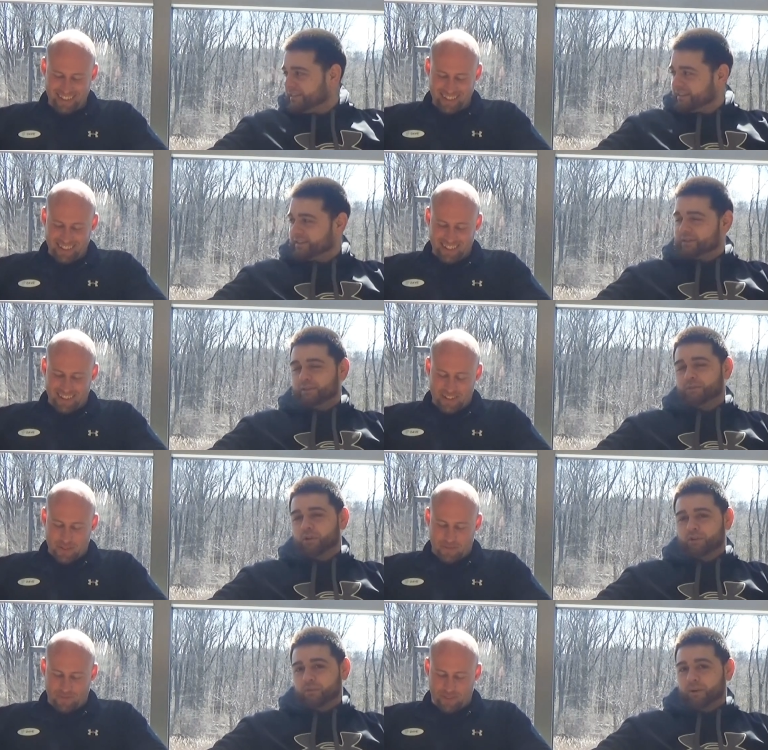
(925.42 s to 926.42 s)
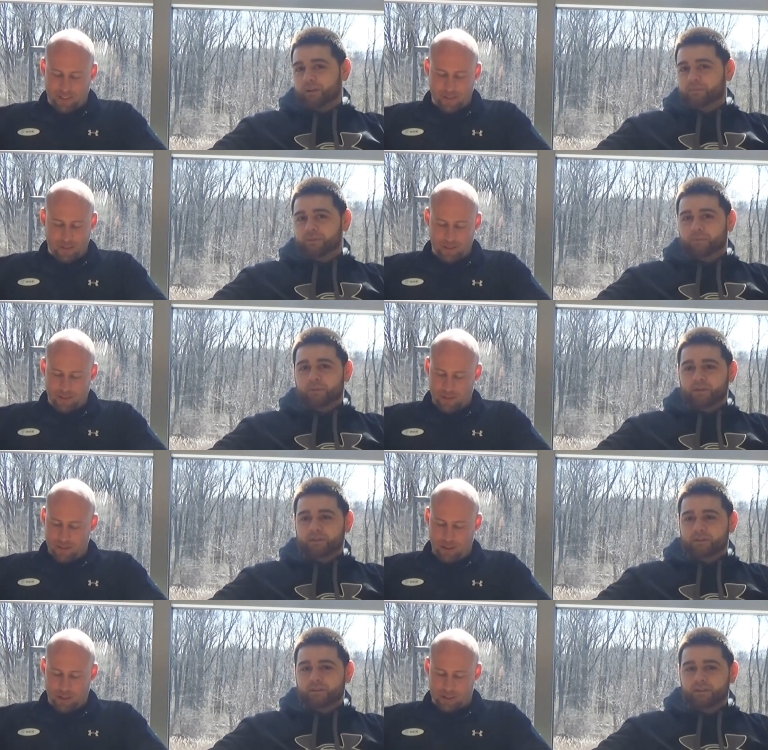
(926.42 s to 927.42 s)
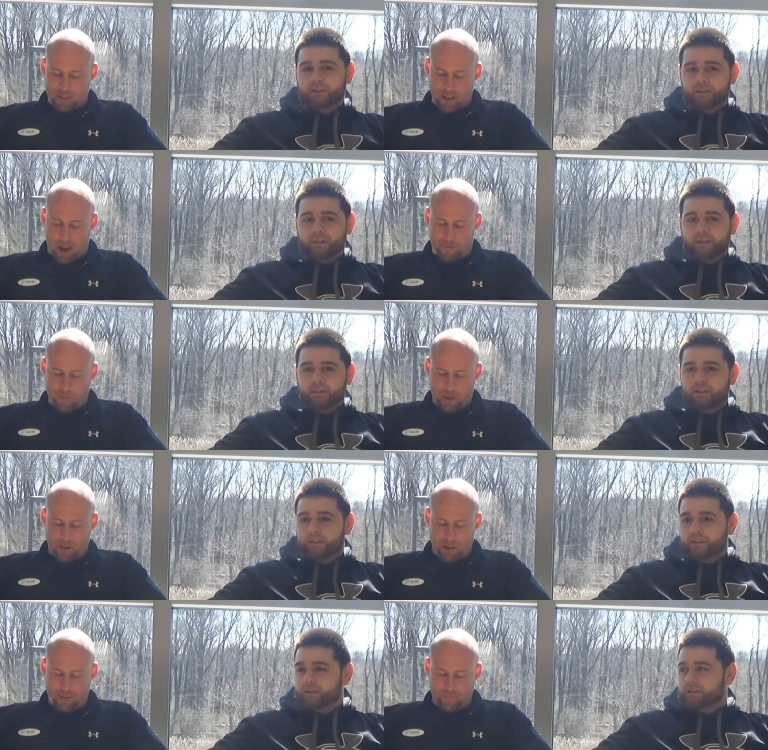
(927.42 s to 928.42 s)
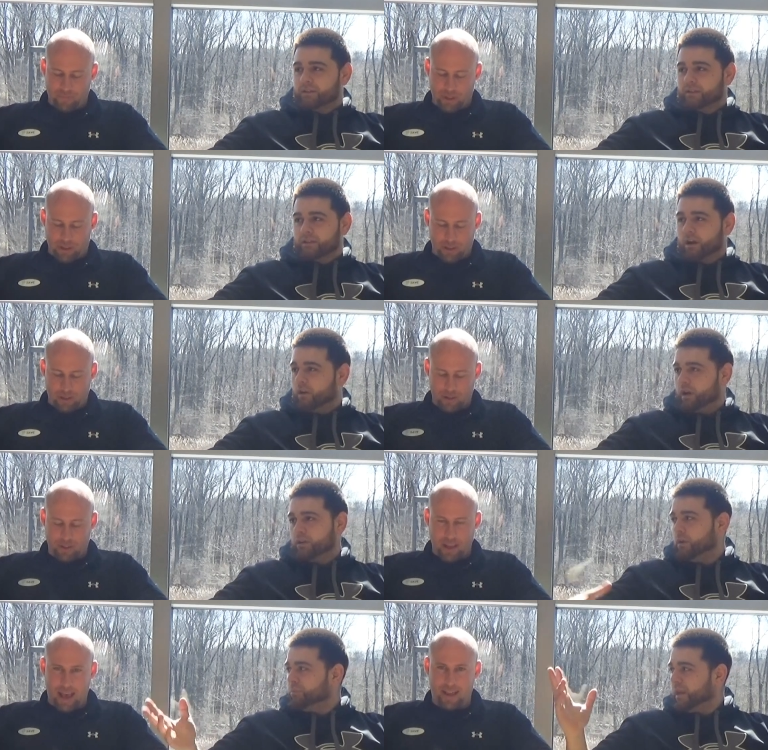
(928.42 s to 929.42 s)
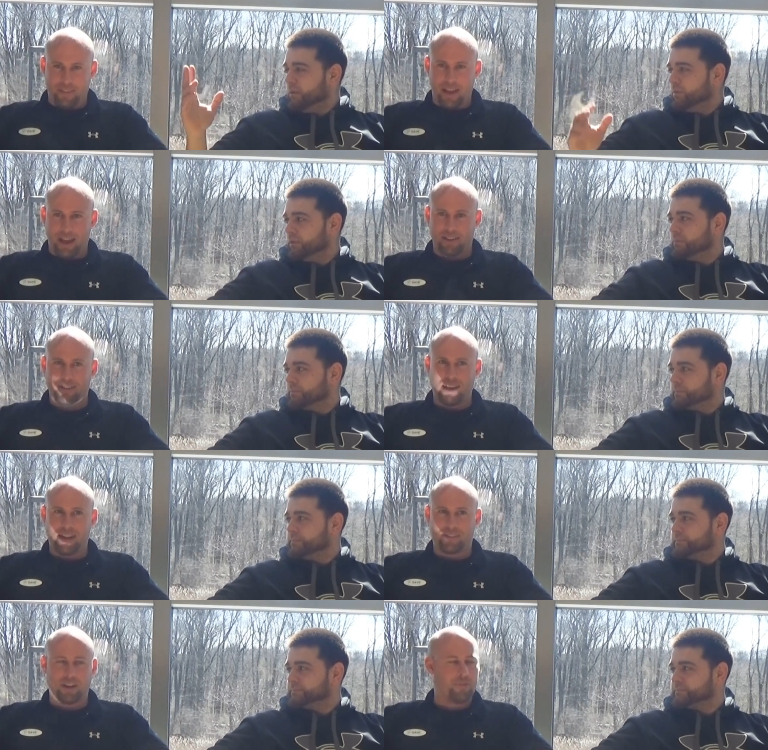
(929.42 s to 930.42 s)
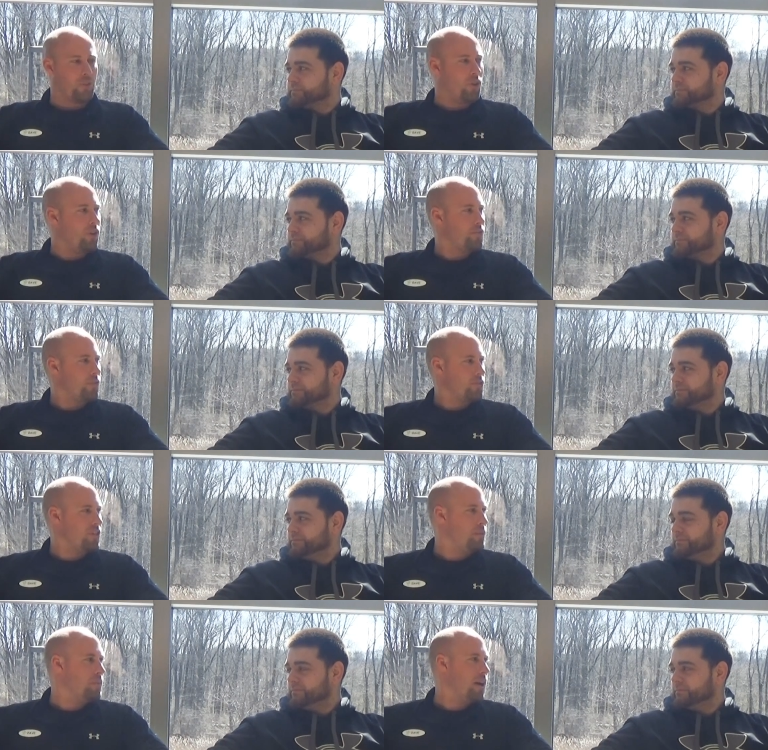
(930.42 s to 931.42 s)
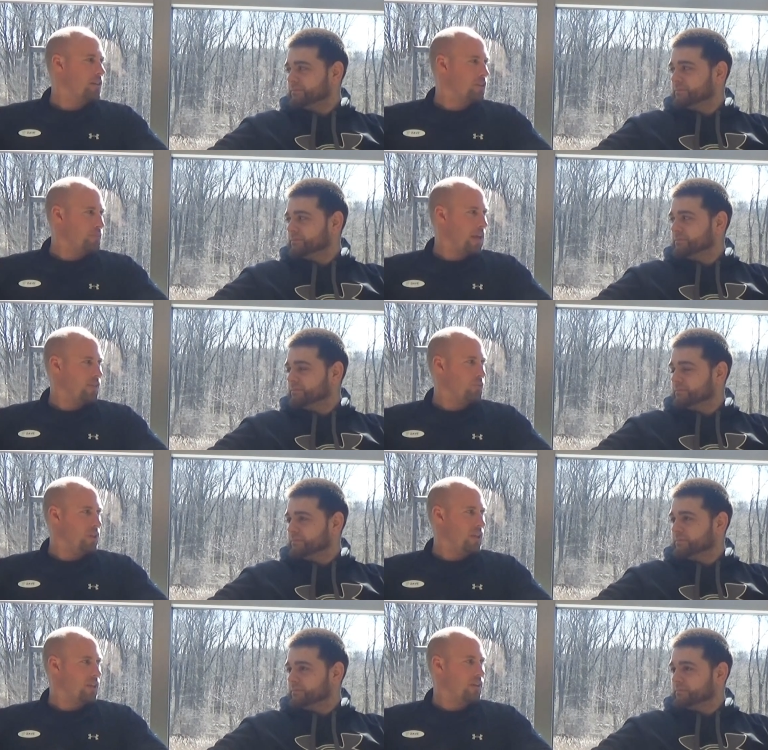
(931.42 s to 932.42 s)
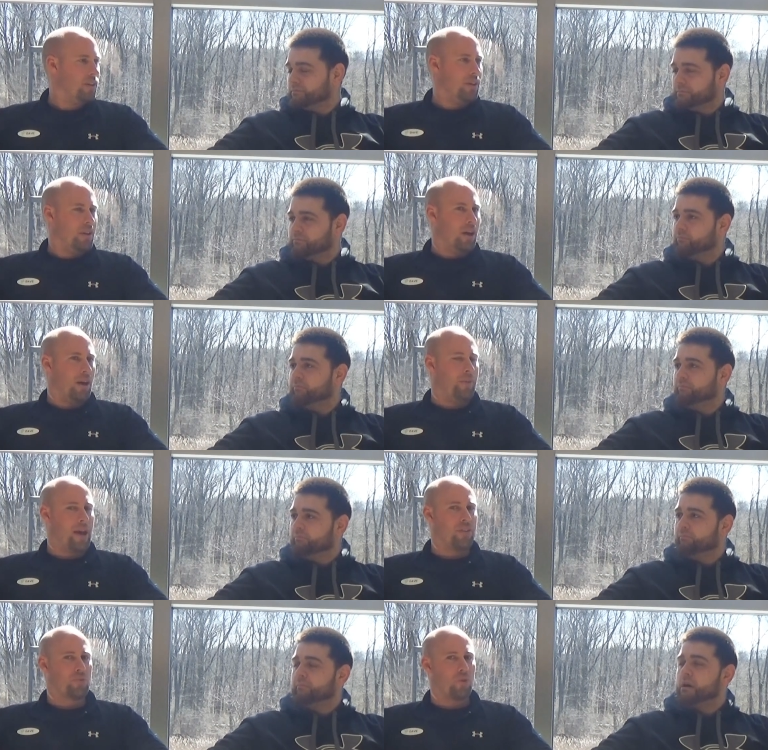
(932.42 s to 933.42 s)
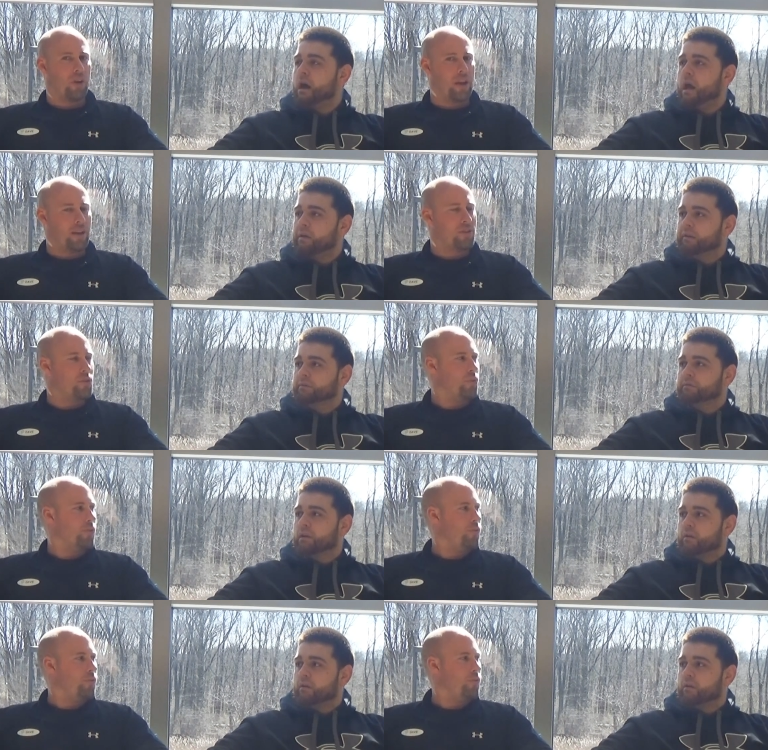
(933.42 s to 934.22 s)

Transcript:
Speaker 1: because you talked about them so much. Listen, La Familia. Go ahead, go they had they had they had a tough loss versus Team Doc this past week. Mm-hmm. Uh, now they run into the